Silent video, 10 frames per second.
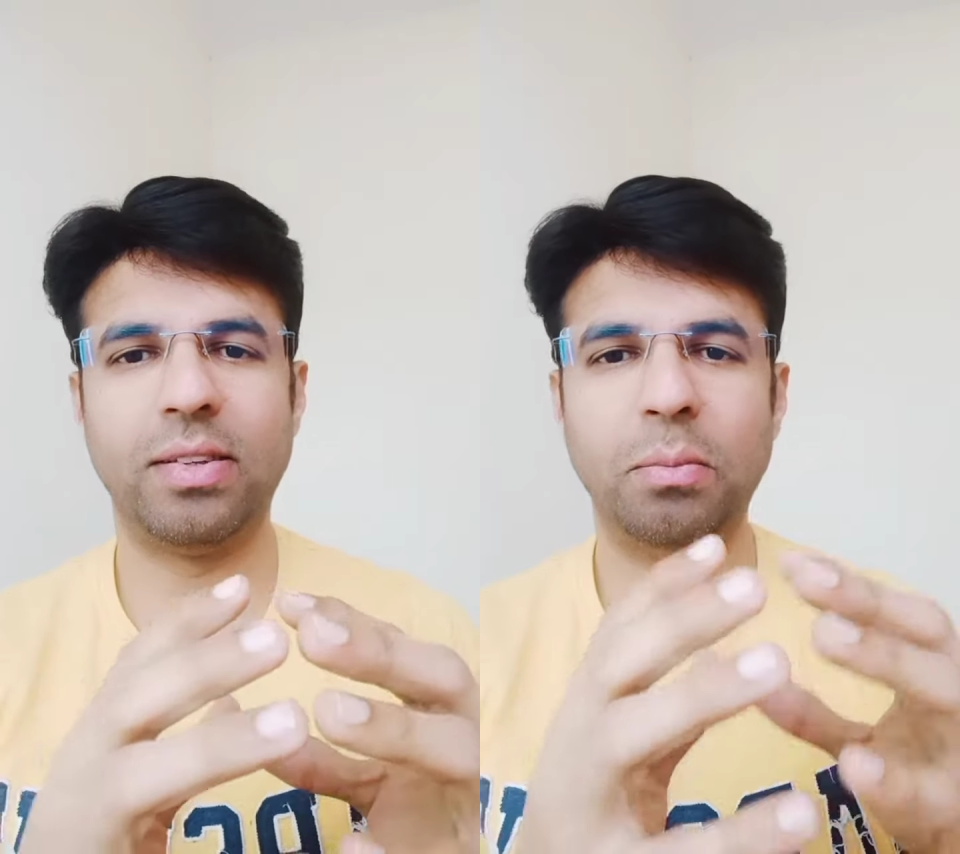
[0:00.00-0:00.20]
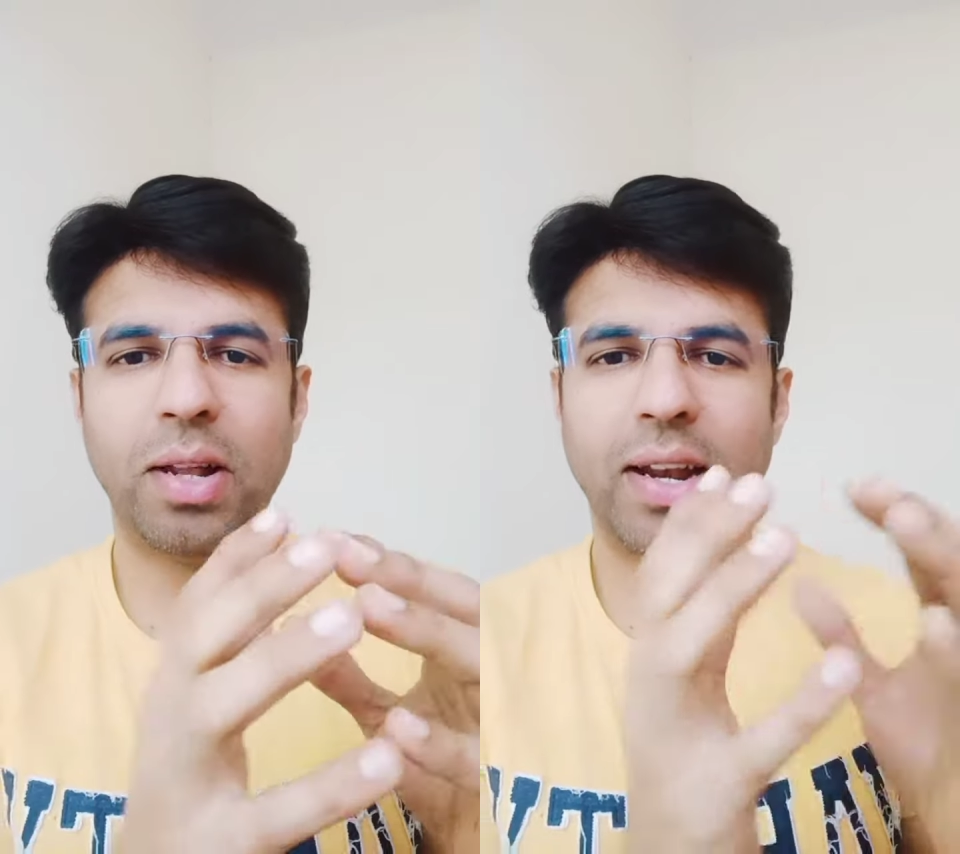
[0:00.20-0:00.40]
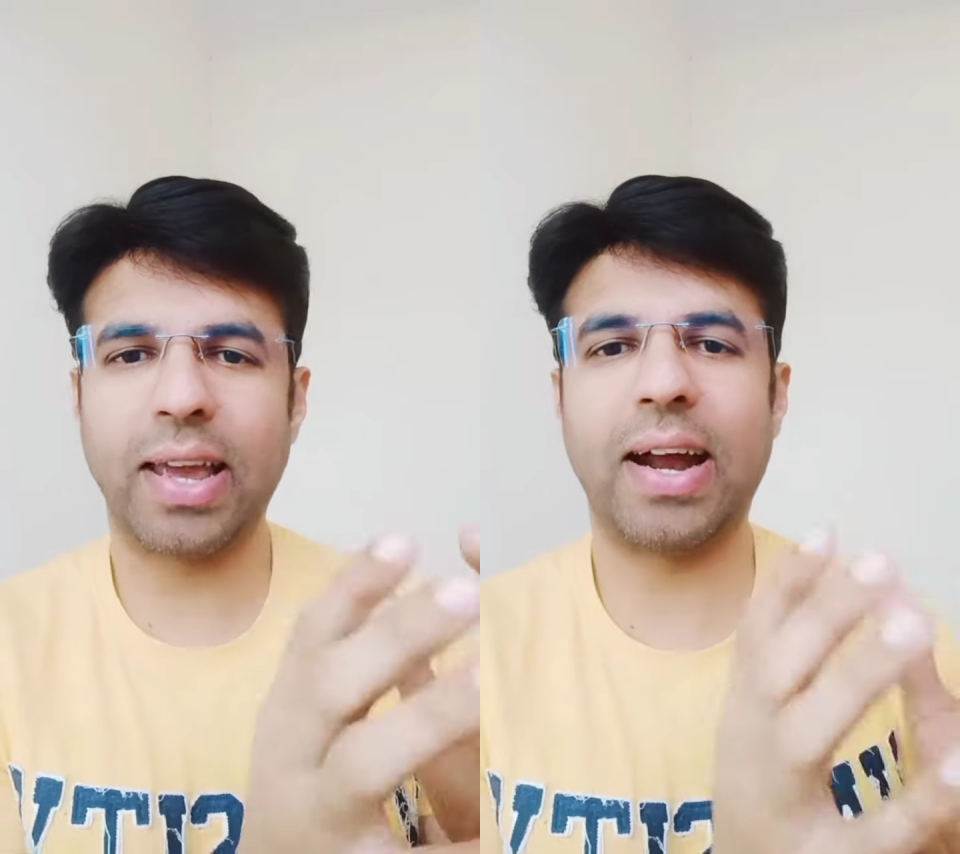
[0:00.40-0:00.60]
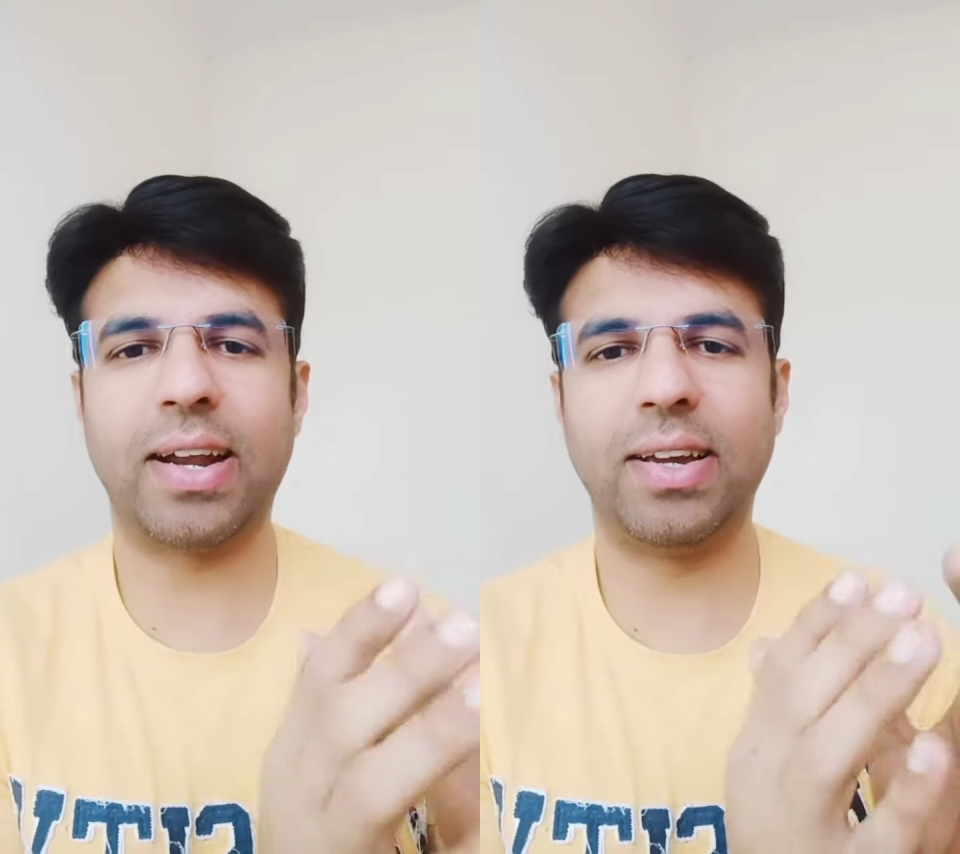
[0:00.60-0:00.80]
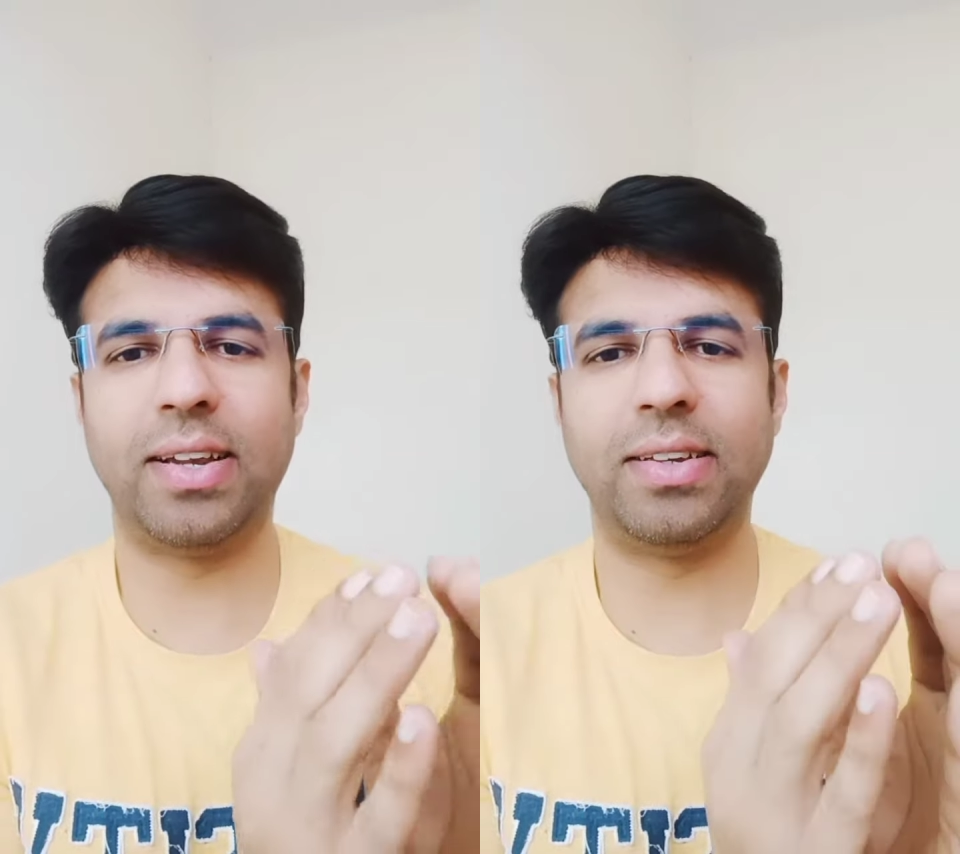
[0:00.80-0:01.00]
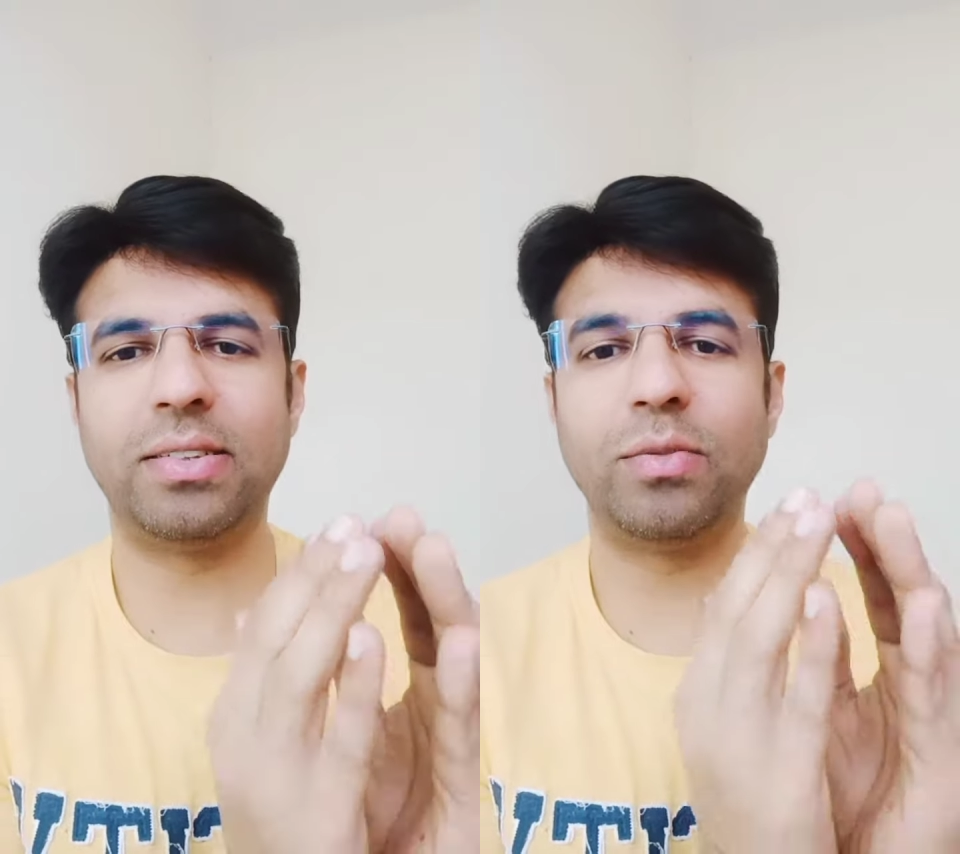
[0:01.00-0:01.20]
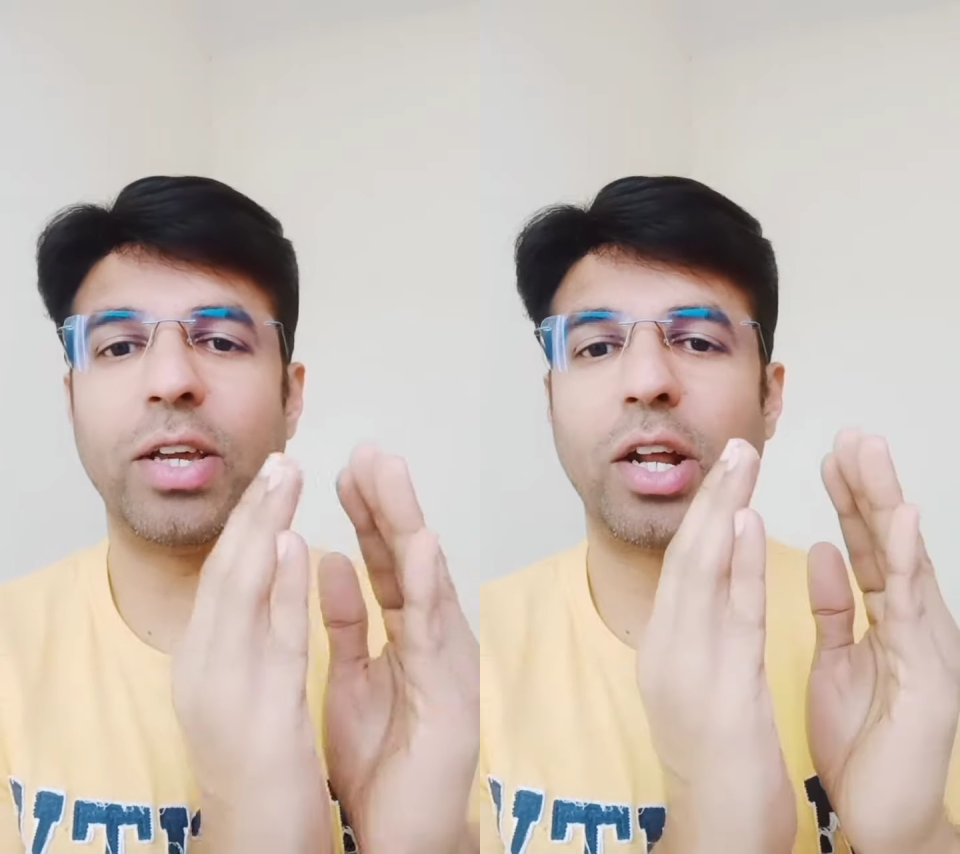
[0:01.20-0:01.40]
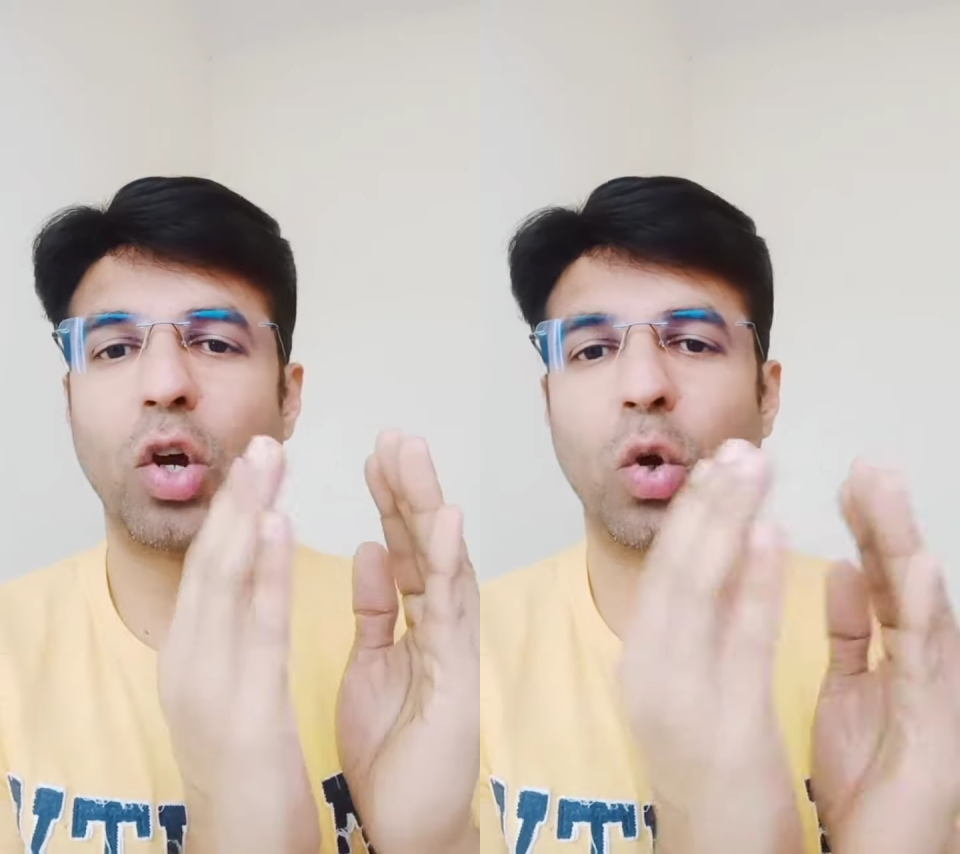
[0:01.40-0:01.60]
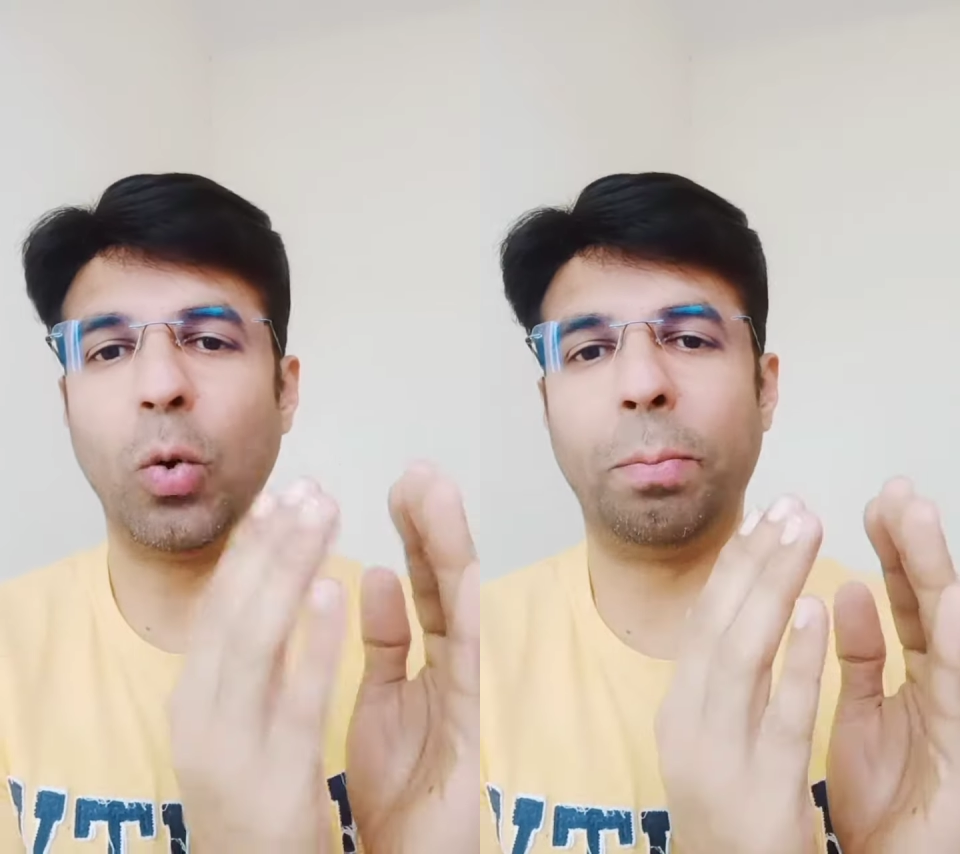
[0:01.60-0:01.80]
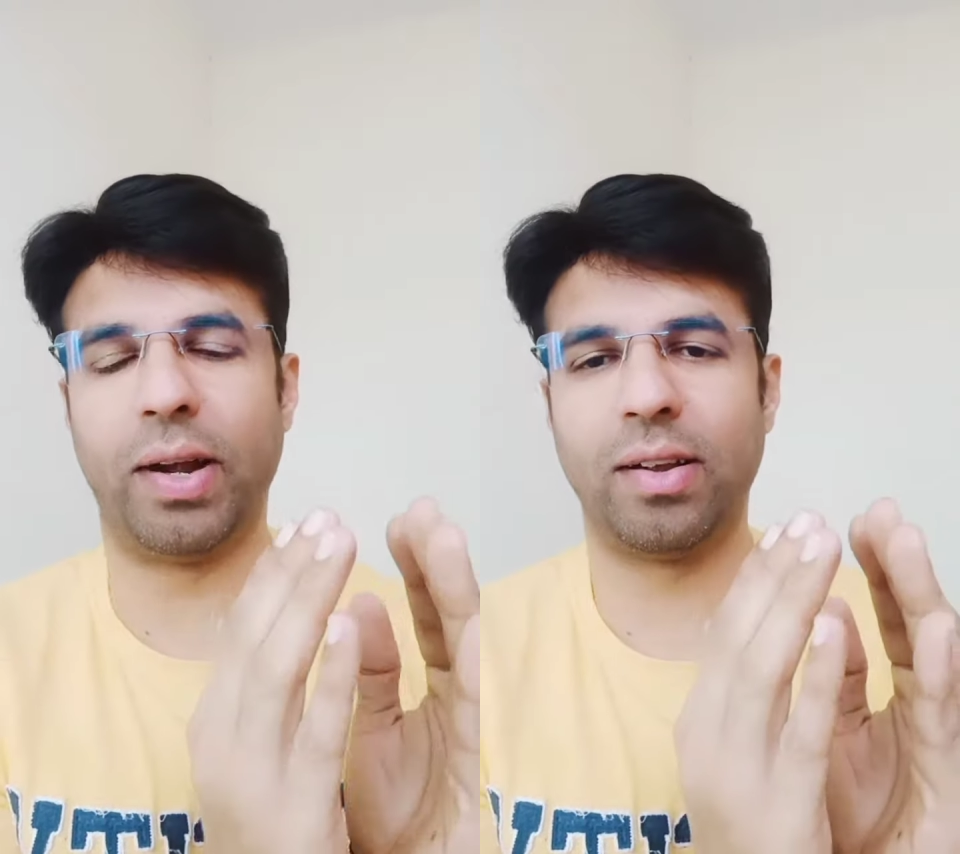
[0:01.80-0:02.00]
similar categories, we can
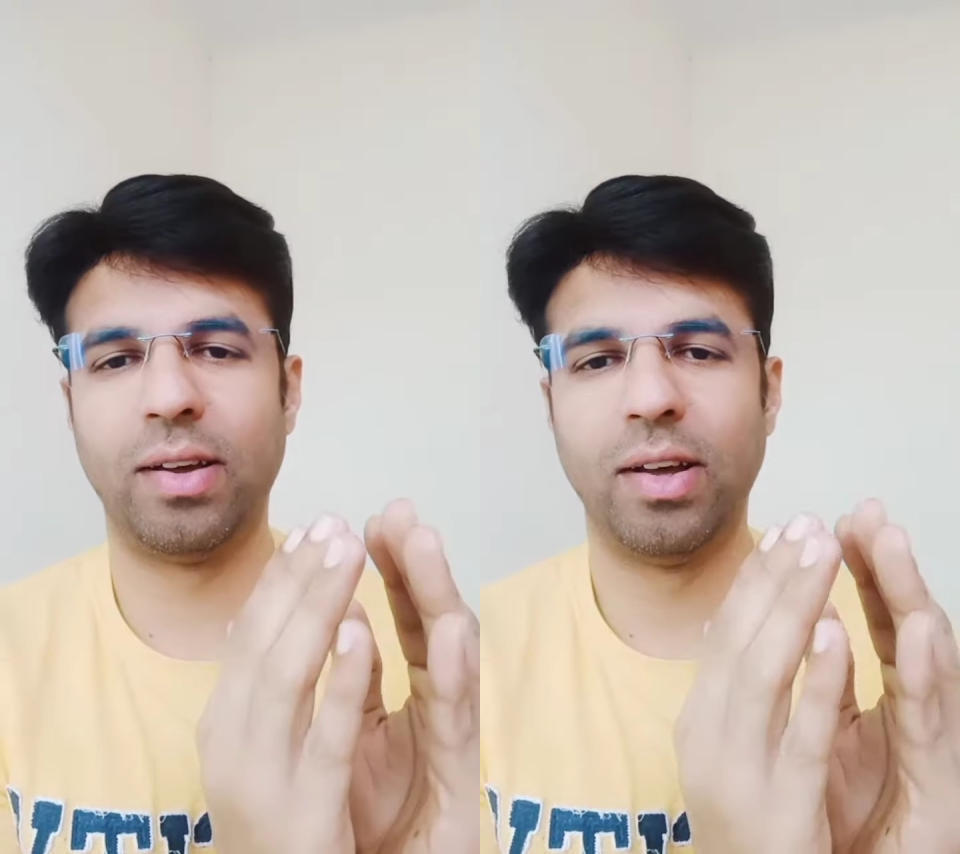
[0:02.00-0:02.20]
group it.